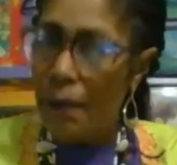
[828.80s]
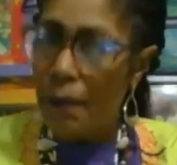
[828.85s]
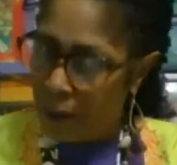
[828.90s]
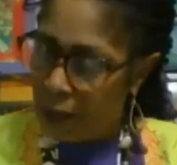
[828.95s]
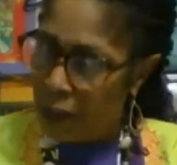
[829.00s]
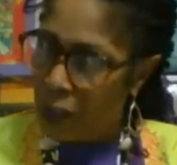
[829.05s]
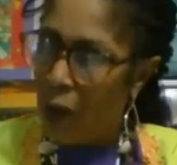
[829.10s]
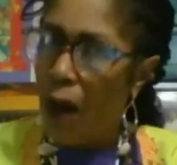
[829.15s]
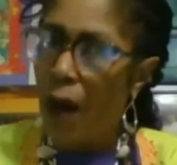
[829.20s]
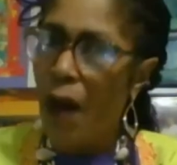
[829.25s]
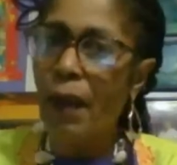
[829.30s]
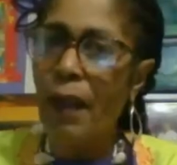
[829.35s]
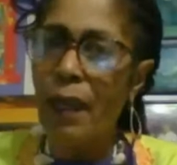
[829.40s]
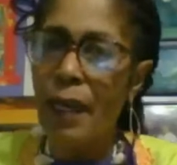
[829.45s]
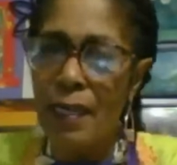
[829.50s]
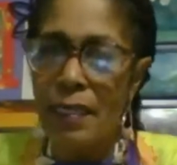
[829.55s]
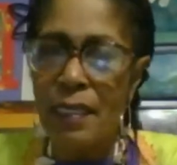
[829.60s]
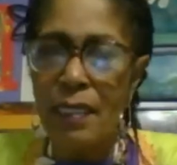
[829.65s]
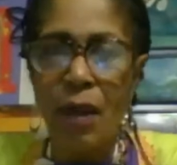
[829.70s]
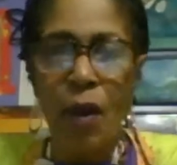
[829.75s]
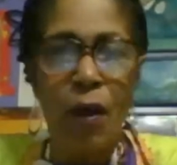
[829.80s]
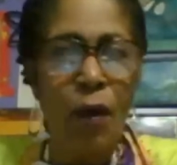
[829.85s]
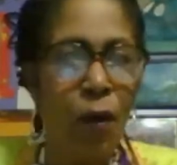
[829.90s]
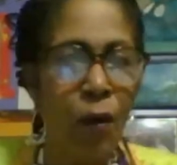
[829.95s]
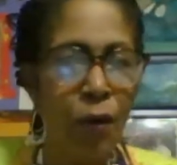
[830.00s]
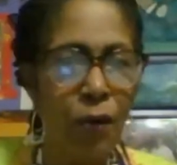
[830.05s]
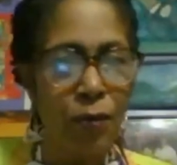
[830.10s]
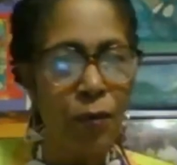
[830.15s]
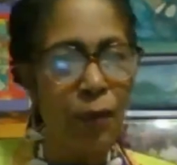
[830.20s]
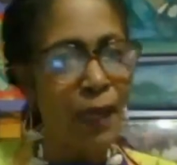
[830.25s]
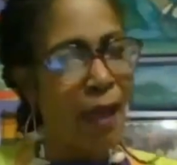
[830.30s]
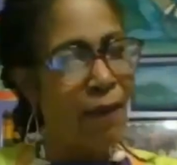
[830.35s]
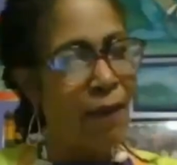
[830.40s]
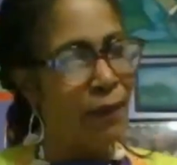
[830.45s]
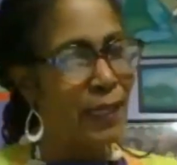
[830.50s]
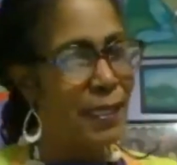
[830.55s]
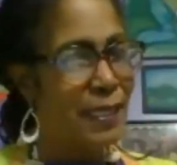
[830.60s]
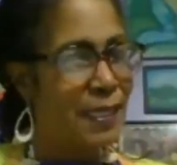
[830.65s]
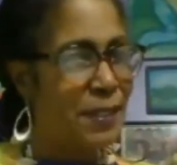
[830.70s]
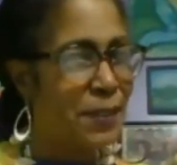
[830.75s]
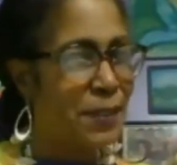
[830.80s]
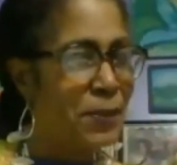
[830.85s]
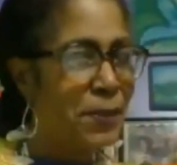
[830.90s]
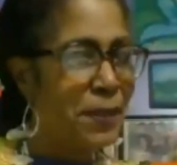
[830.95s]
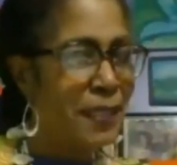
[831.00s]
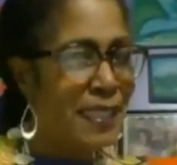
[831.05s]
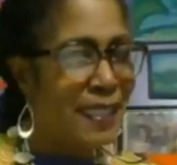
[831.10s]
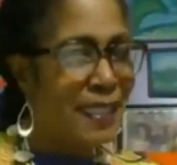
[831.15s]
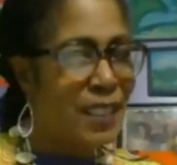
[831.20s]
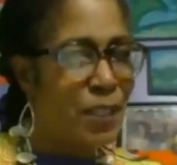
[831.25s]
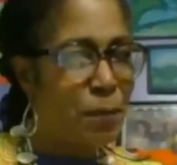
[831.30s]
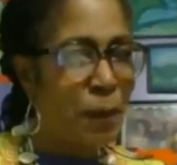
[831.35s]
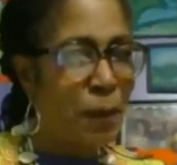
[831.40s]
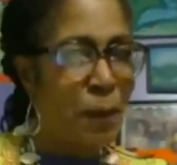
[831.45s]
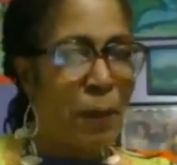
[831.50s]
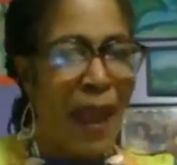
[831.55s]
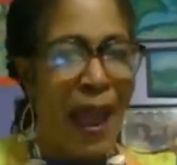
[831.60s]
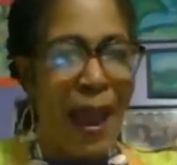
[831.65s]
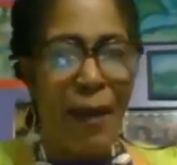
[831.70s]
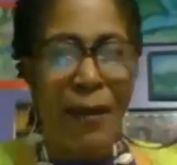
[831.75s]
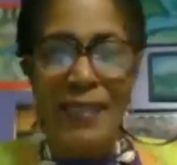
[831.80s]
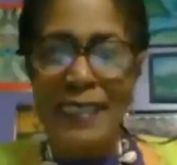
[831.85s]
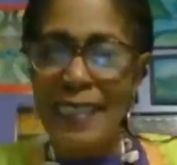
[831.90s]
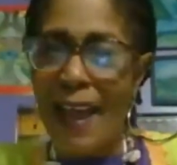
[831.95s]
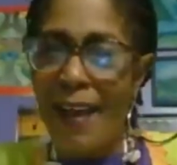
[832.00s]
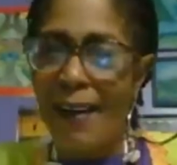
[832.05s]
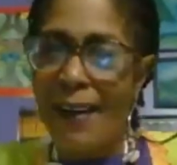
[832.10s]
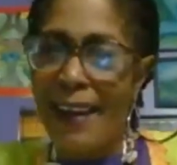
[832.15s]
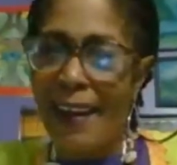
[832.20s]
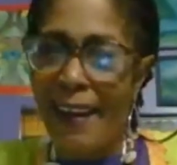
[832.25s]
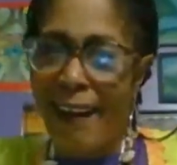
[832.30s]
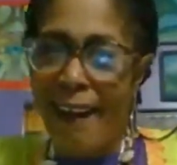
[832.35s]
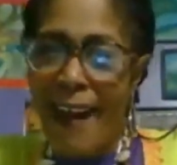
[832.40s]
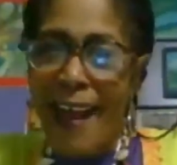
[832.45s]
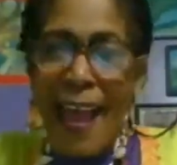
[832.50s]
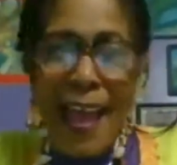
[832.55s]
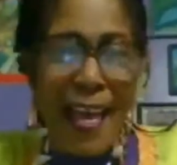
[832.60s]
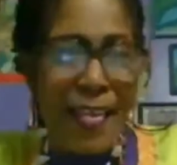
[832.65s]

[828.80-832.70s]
darling, it's a whole new level of school and superpowers out here.